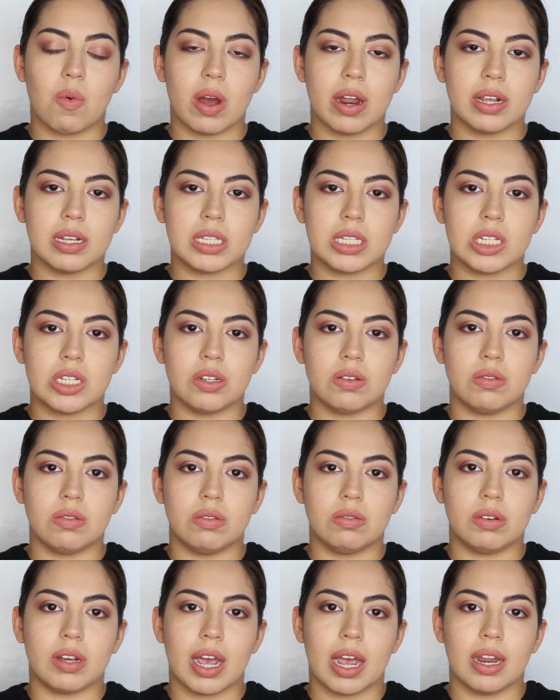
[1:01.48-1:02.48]
wanted
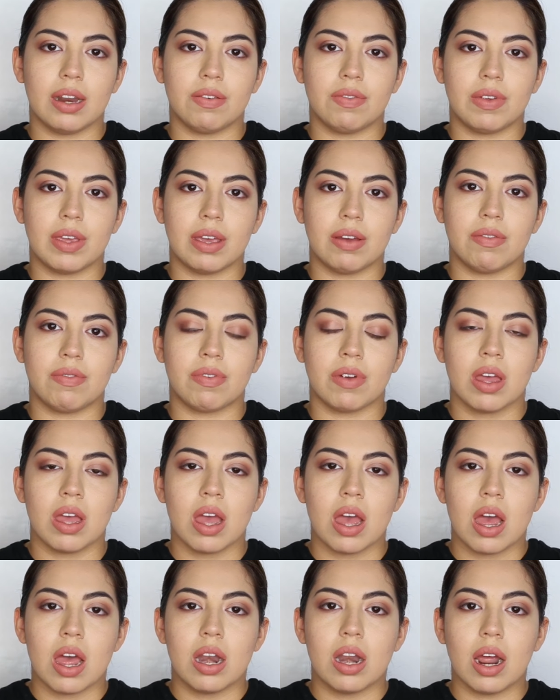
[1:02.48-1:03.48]
to kind of give
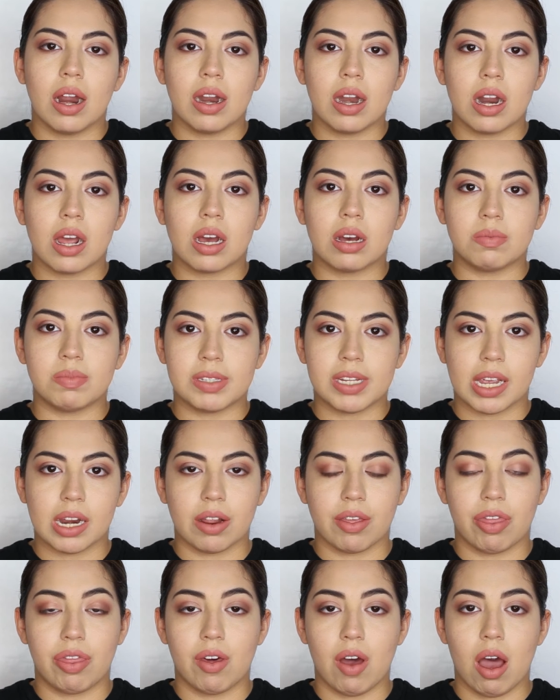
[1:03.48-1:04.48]
not an
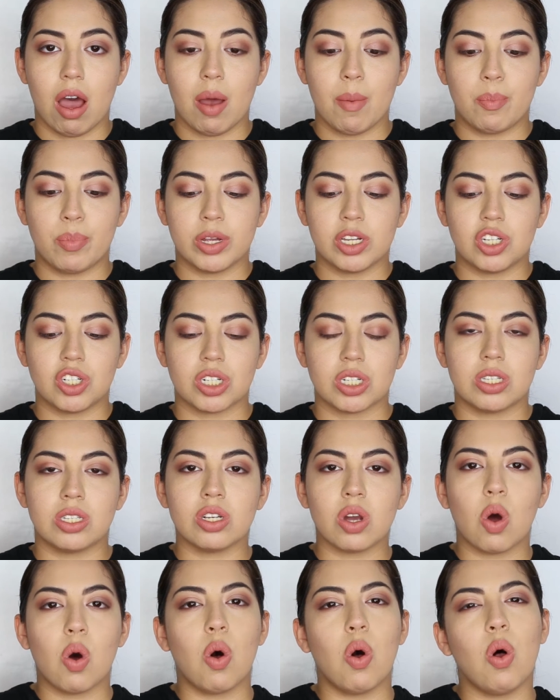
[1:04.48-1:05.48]
updated thought, but just
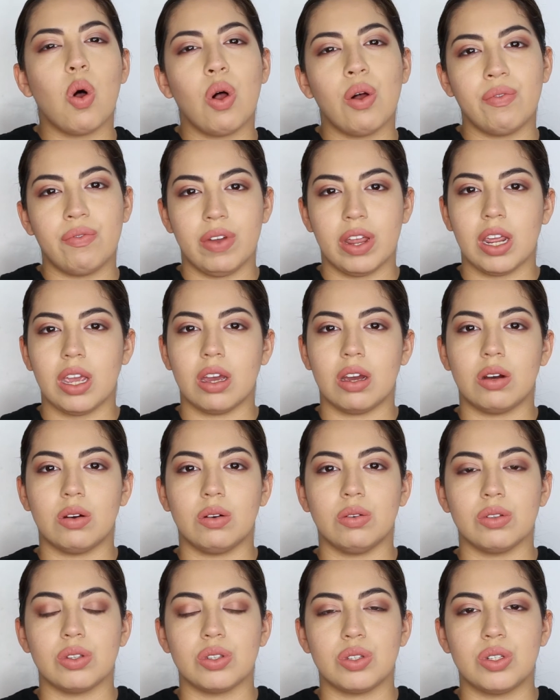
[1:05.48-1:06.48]
a whole
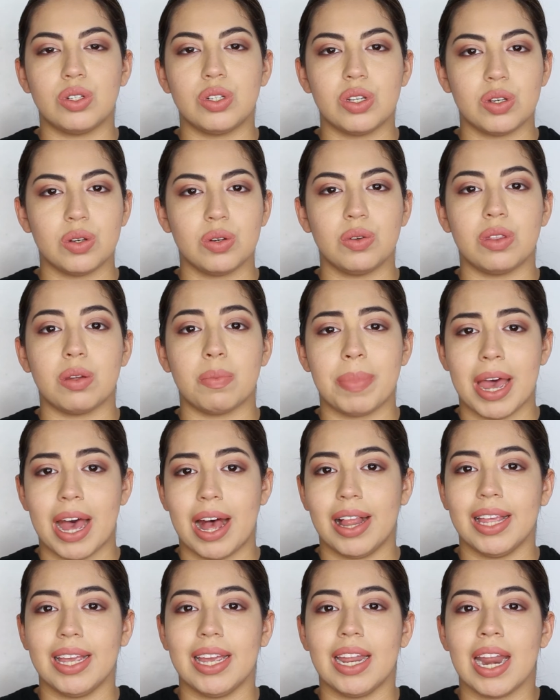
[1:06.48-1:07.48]
video to the
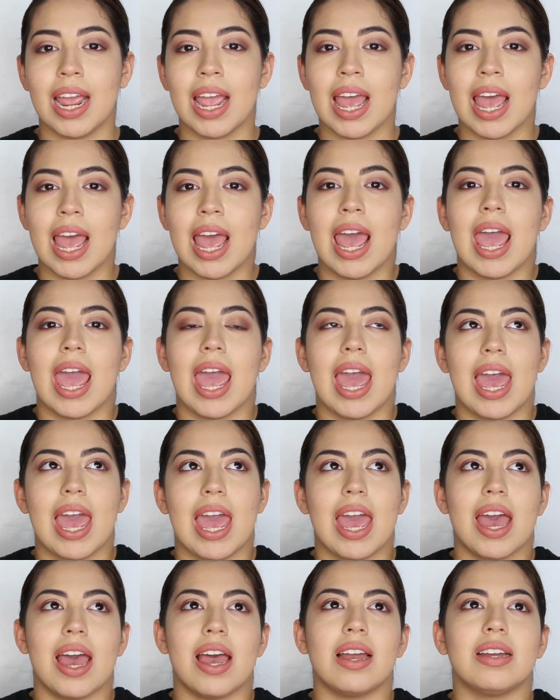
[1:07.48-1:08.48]
palette
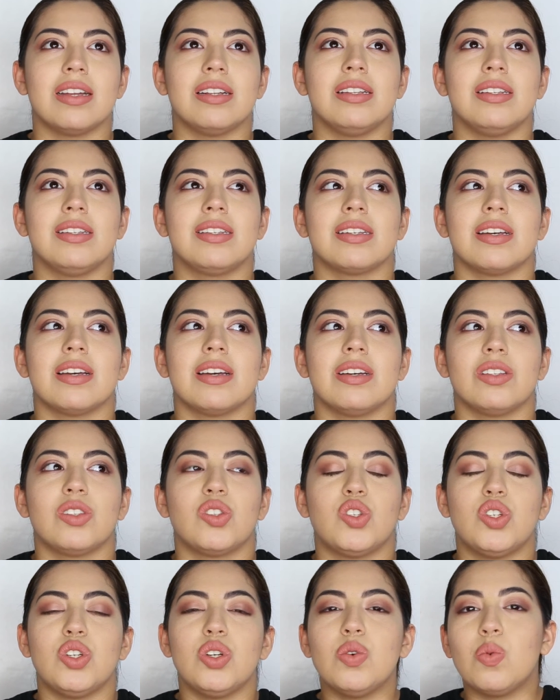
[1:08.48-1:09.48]
and
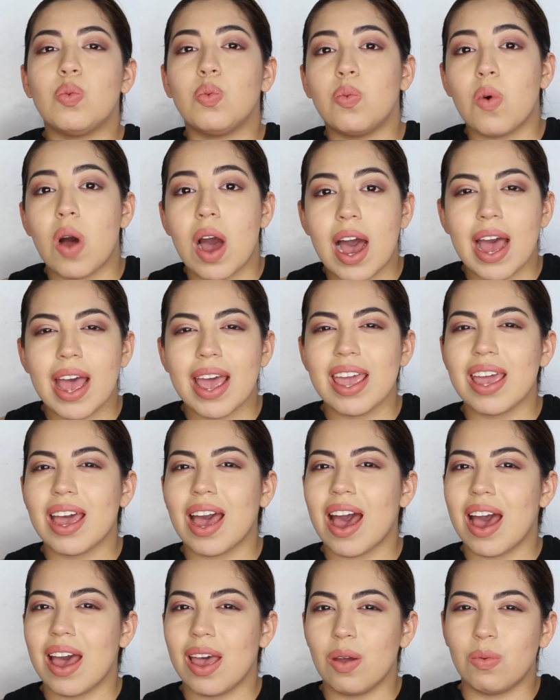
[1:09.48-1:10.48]
to why
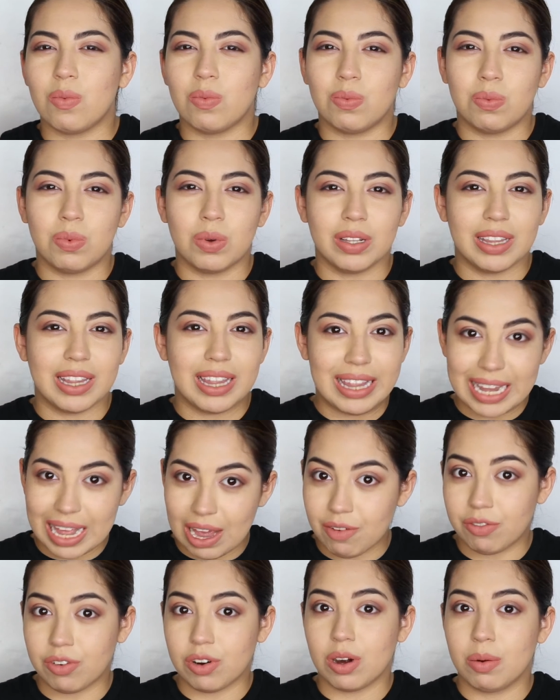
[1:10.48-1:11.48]
I will
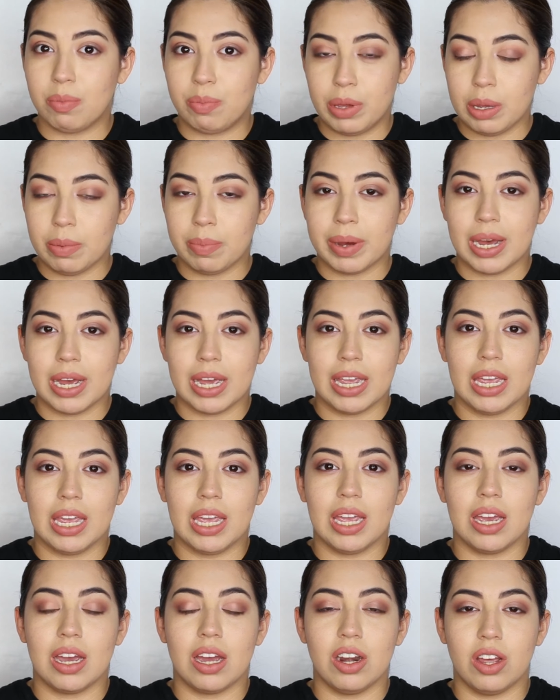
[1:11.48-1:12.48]
never be
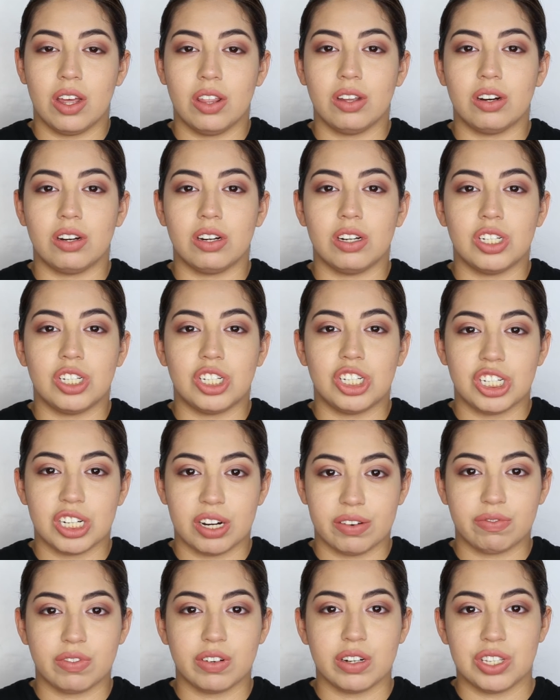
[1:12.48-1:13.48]
buying another
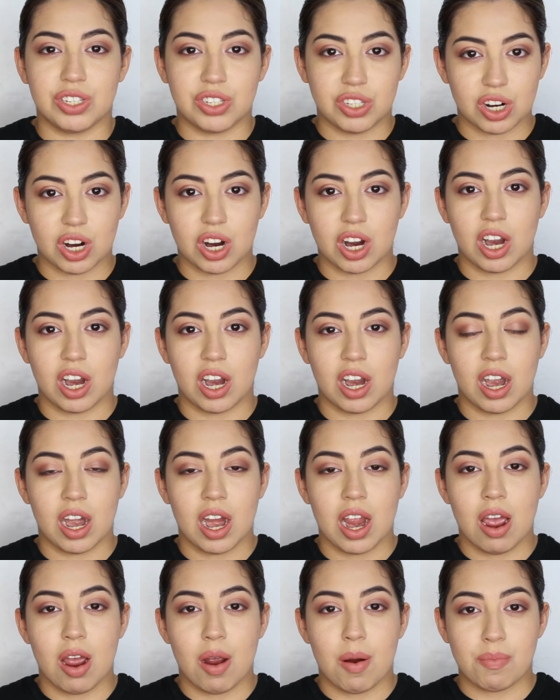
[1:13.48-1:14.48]
Jeffree Star
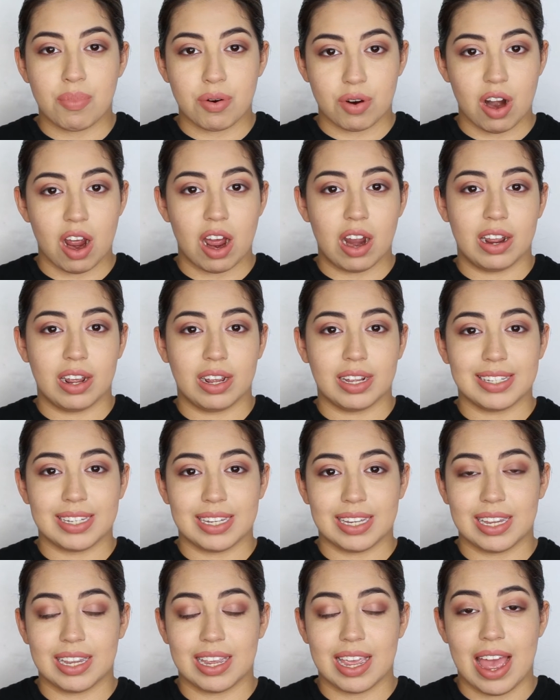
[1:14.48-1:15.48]

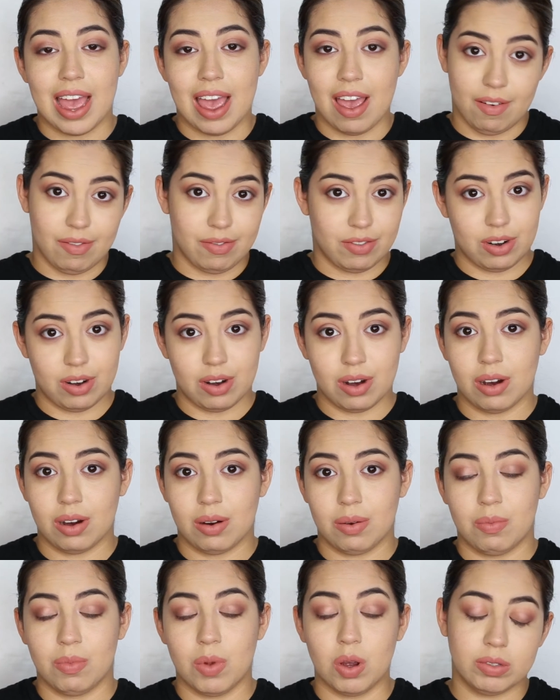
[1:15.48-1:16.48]
product ever,
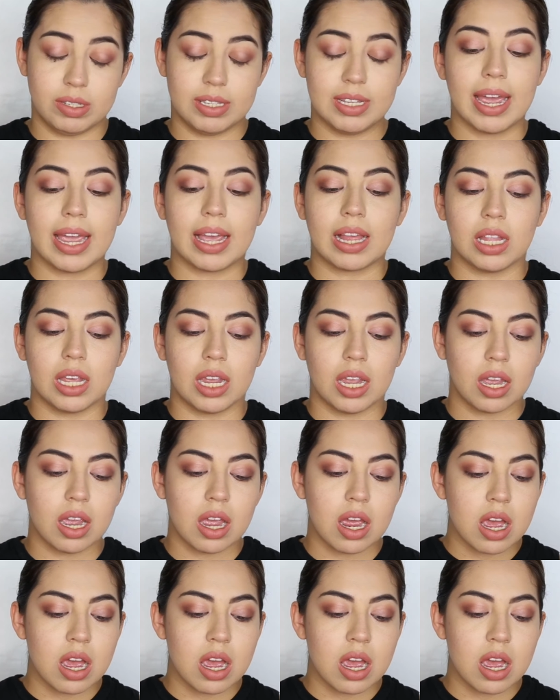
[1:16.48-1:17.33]
most likely.